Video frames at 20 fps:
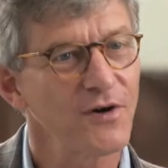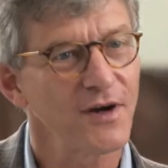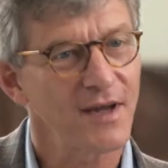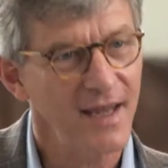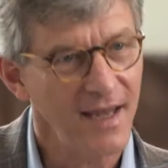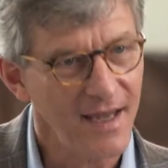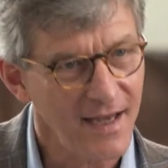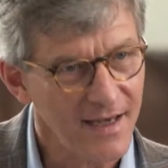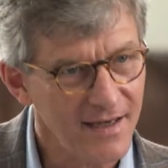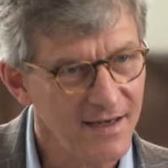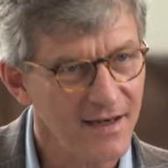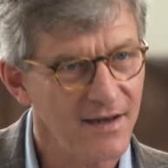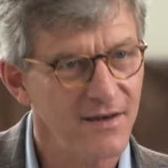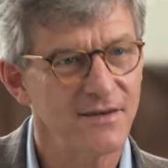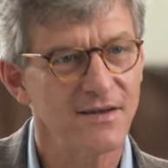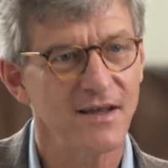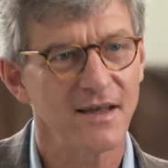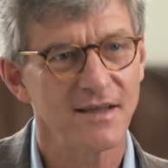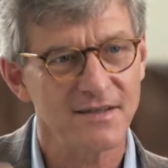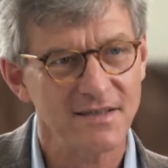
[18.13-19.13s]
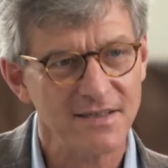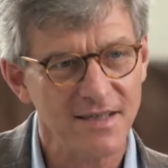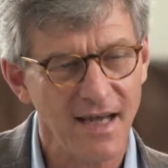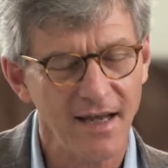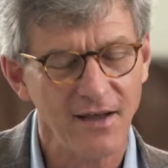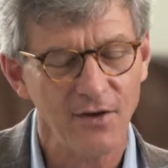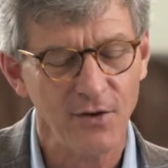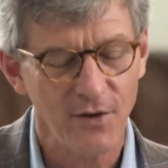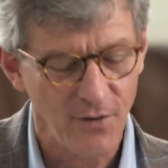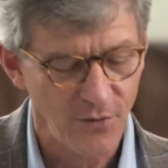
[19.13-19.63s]
again and
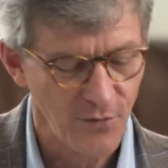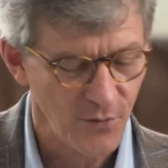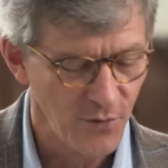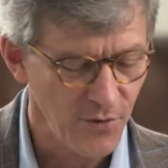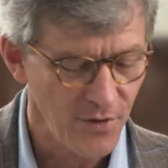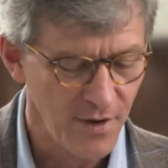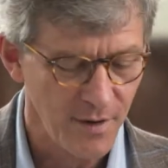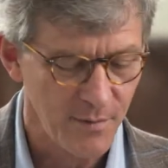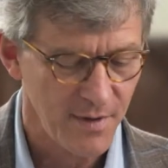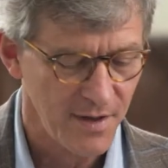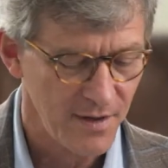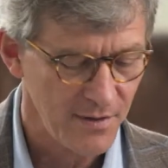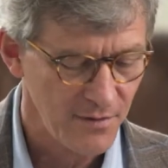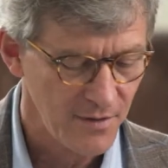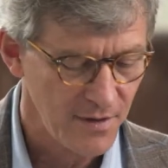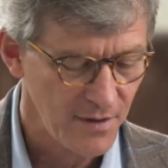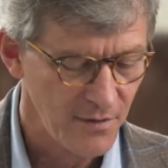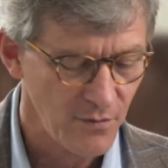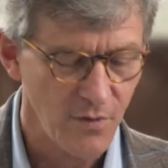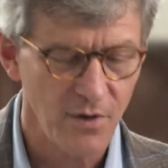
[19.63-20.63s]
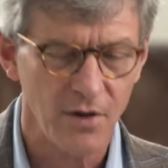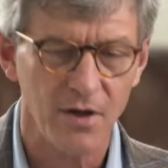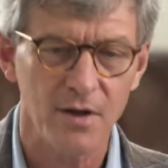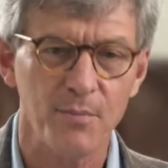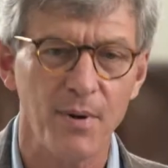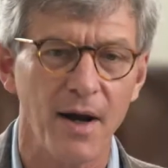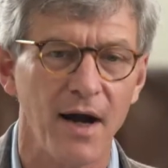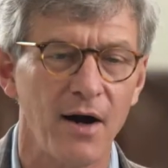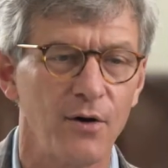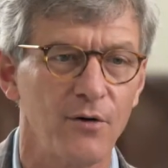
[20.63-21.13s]
cycling through them. They're really
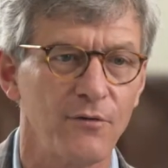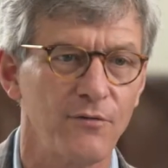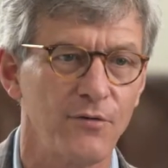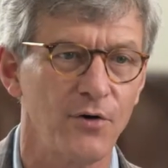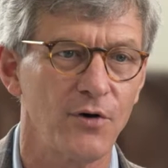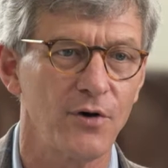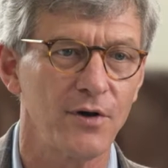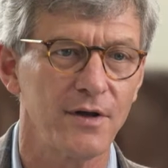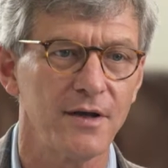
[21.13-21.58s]
powerful.